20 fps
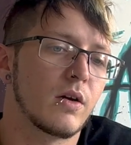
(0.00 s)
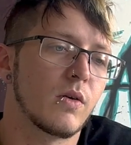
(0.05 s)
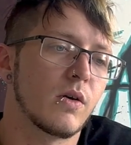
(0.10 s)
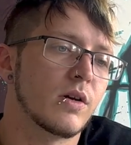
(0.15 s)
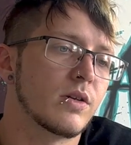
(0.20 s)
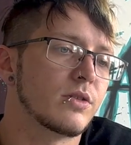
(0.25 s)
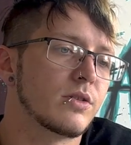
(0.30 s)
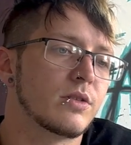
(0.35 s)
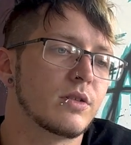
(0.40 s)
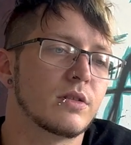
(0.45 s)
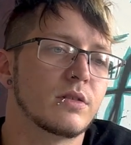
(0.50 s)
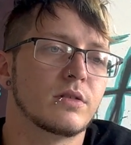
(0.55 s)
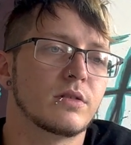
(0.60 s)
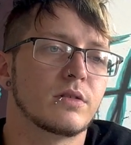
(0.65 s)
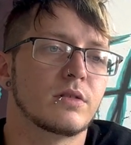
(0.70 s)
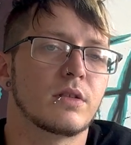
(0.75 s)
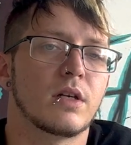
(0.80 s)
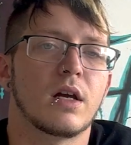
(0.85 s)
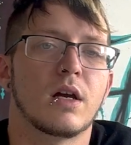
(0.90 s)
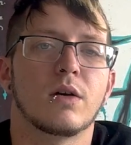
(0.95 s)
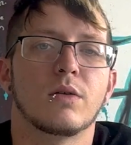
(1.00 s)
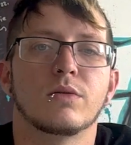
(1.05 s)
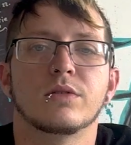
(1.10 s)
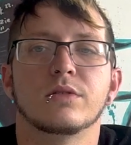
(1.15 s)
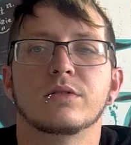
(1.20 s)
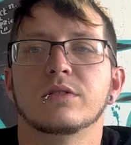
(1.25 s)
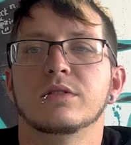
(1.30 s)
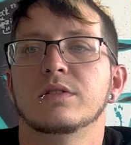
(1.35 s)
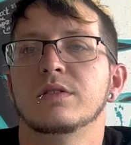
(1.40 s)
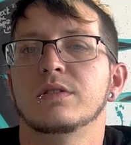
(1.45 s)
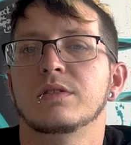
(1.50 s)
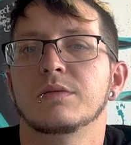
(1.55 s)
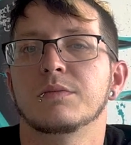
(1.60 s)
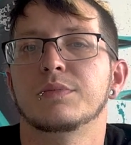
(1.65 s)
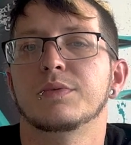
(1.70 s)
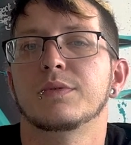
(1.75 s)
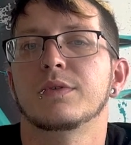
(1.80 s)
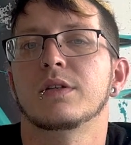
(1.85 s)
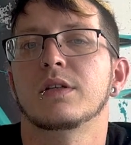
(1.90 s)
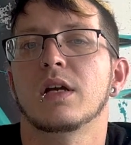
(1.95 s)
no. questions. I would just
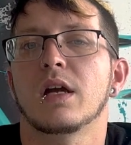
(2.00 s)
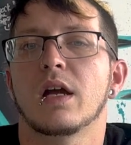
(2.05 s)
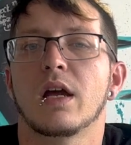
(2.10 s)
simply